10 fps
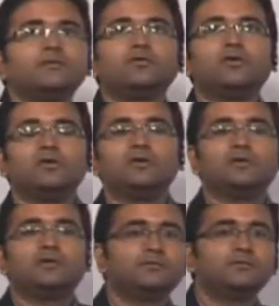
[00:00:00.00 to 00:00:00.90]
This
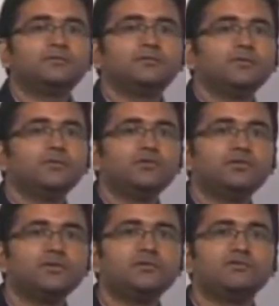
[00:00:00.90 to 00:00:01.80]
all the
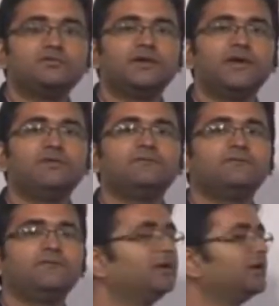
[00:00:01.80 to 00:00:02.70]
questions which we have.
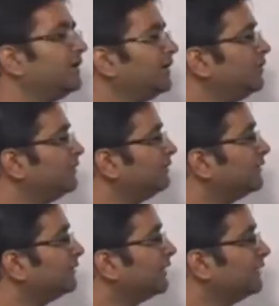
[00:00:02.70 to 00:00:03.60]
We'll continue with
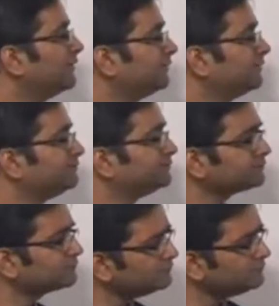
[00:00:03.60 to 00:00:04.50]
our class
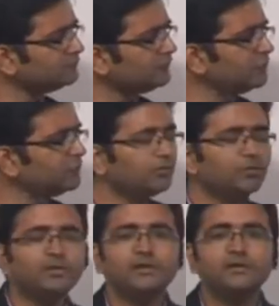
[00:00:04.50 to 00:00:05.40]

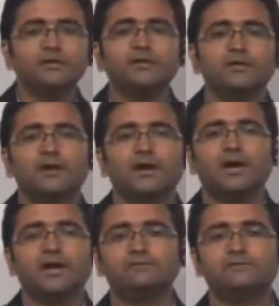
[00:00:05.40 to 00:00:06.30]
tomorrow again,
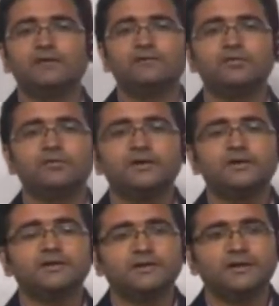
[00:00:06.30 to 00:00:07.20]
and we have to study
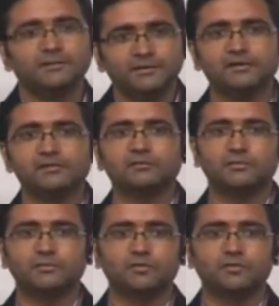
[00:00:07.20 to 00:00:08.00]
the Laplace transform